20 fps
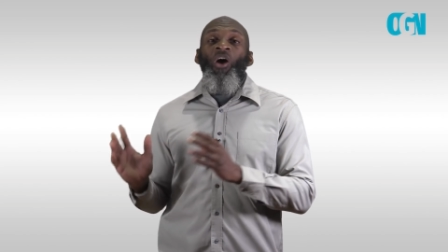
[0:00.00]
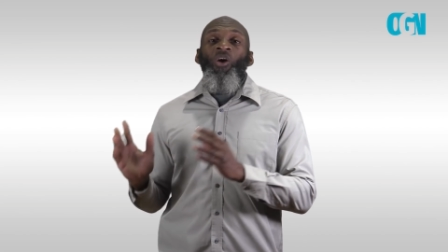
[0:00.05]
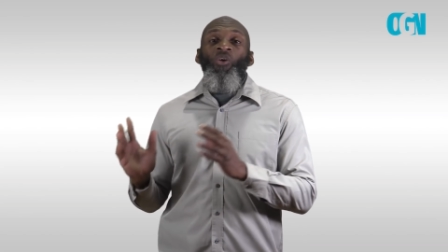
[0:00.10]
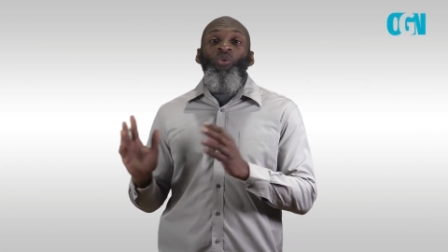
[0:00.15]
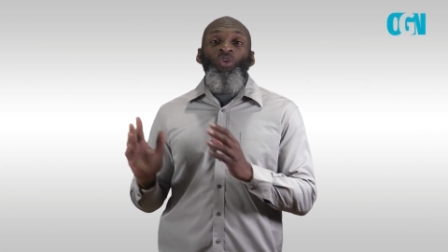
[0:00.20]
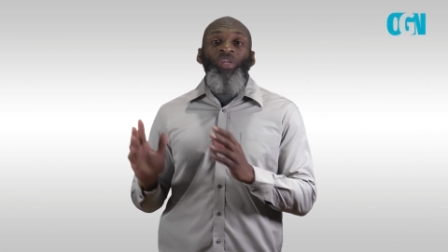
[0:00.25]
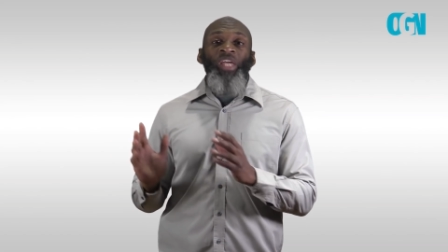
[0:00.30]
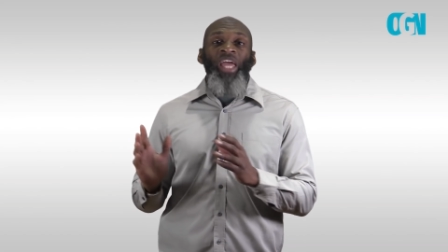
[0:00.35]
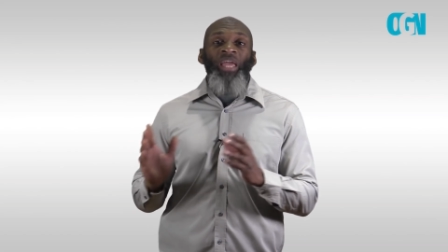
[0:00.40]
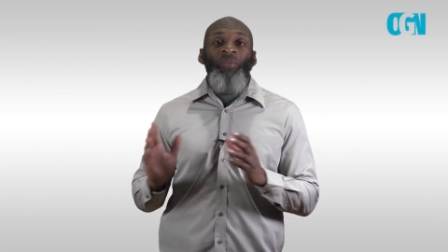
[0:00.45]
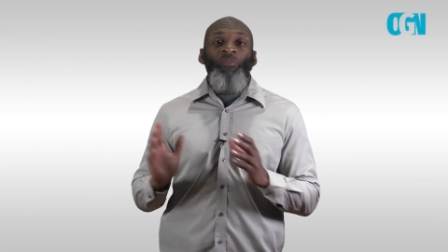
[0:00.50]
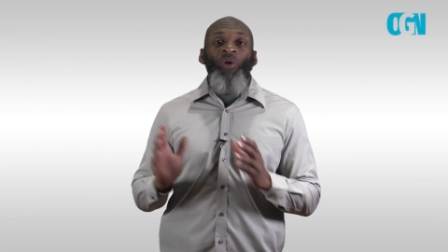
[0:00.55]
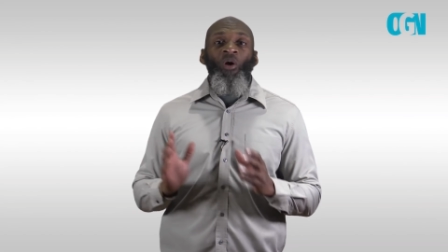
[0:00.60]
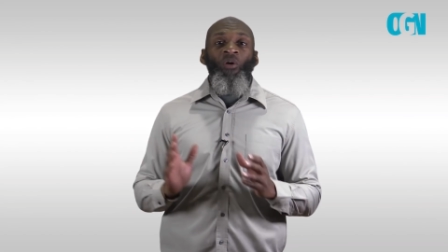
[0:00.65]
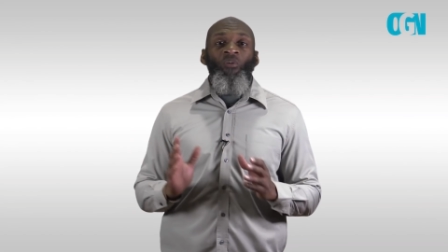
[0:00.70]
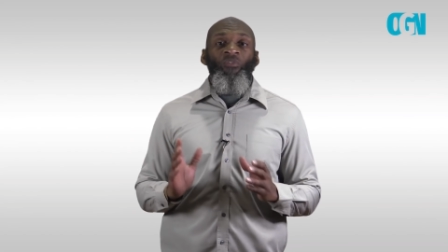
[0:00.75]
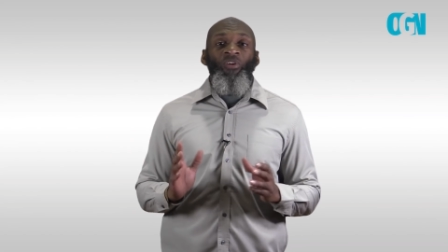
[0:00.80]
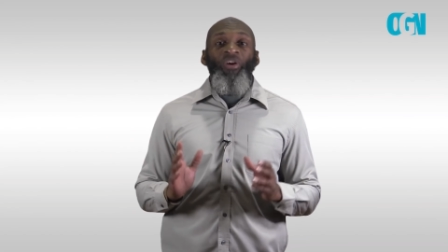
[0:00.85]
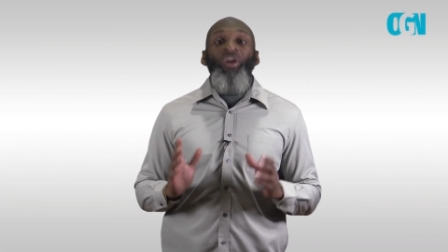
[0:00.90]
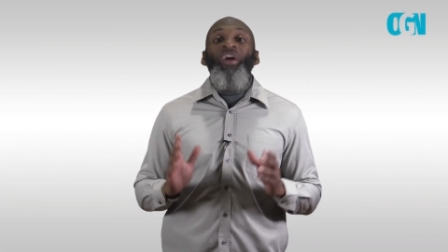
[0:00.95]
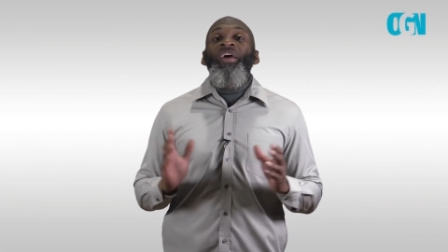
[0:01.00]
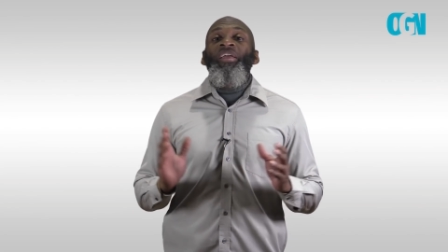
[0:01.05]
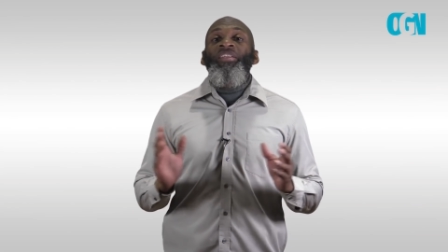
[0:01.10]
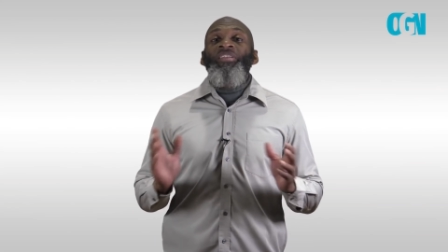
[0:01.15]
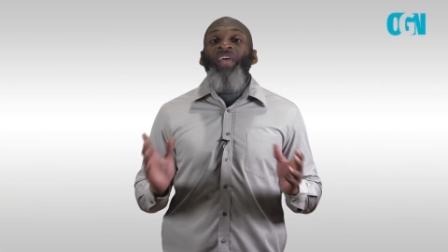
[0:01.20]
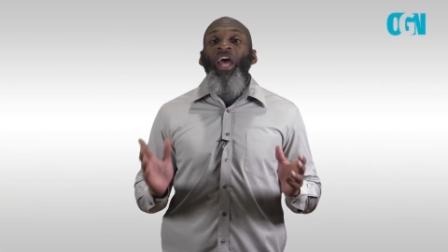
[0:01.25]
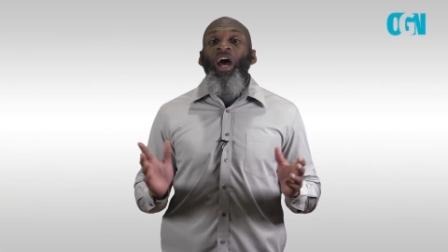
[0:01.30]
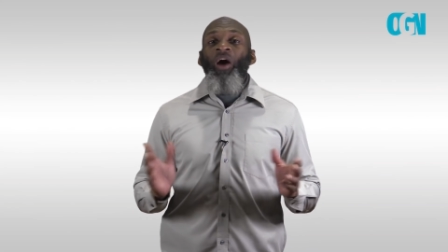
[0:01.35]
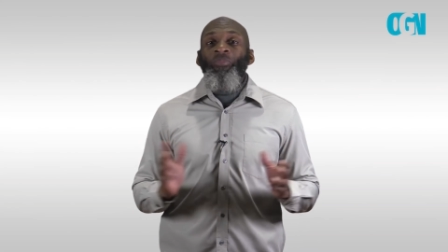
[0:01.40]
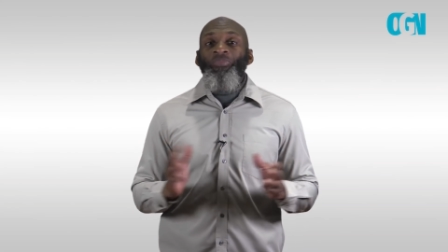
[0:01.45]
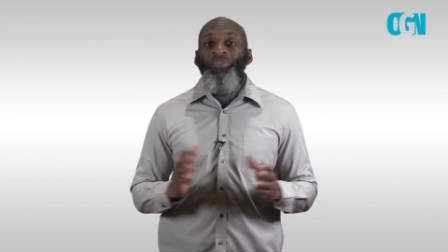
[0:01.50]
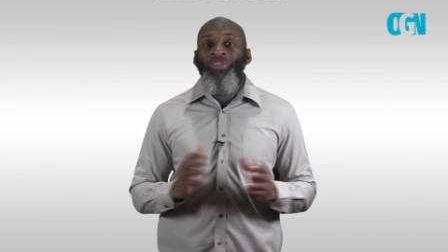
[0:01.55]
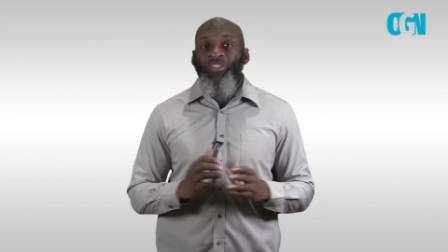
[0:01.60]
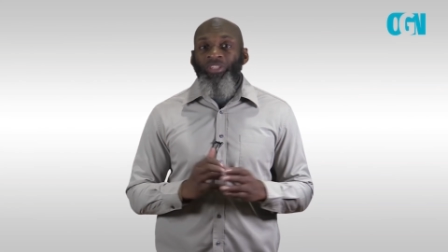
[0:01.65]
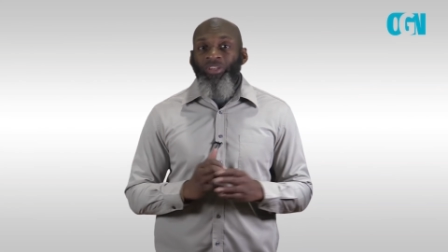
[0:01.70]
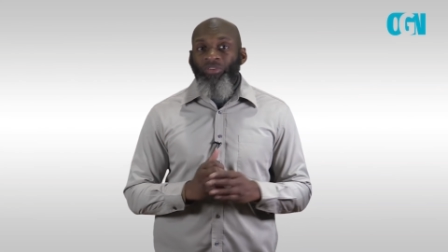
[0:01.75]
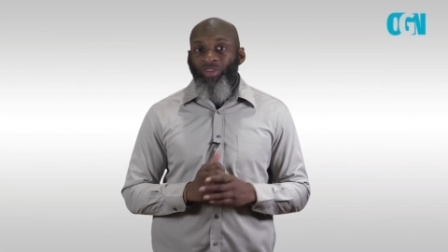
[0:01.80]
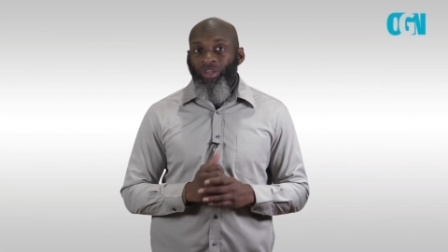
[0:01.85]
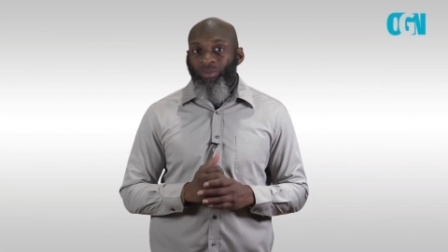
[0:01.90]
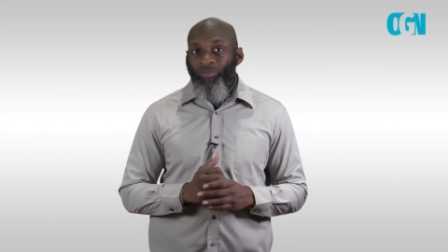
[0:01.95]
who came over to help the
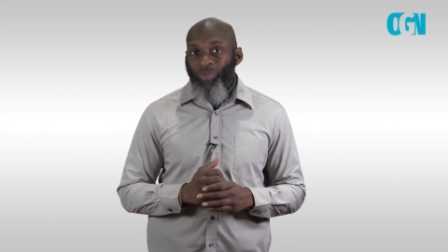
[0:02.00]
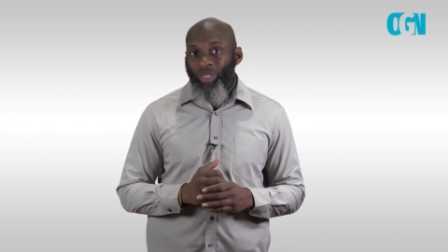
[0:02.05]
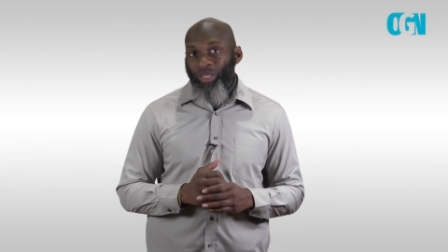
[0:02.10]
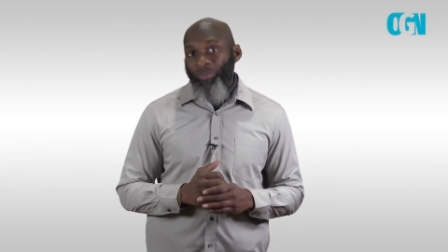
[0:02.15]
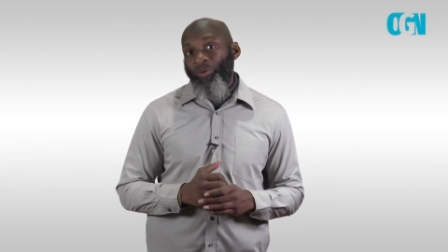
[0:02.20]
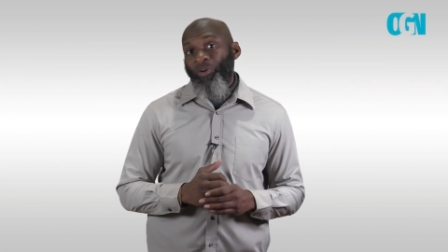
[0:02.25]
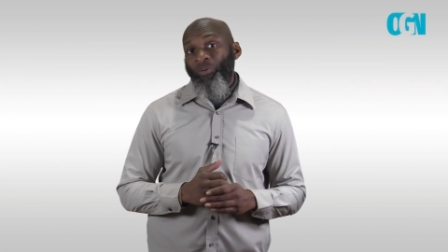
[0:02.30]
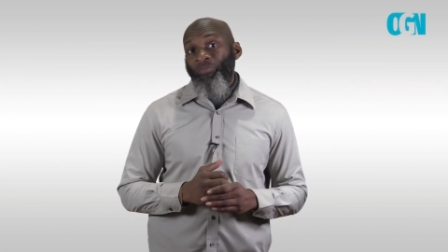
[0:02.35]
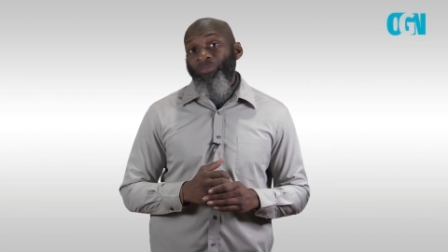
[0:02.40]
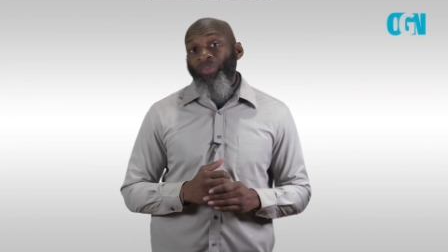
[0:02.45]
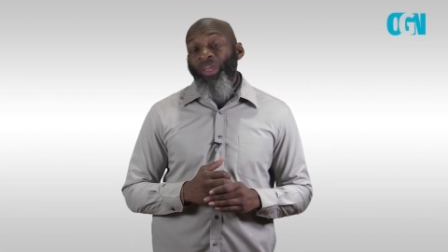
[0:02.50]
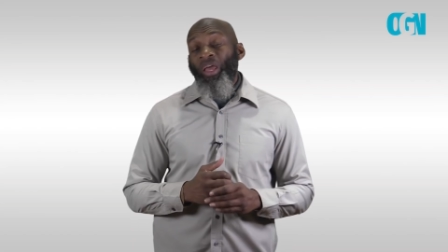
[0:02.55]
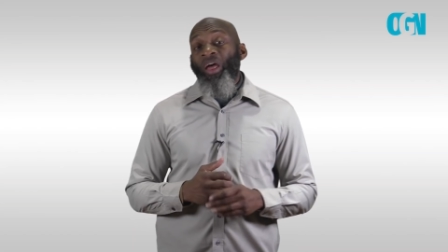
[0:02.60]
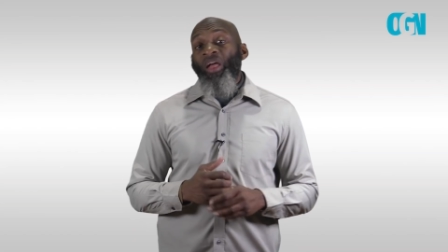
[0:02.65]
Syrian people.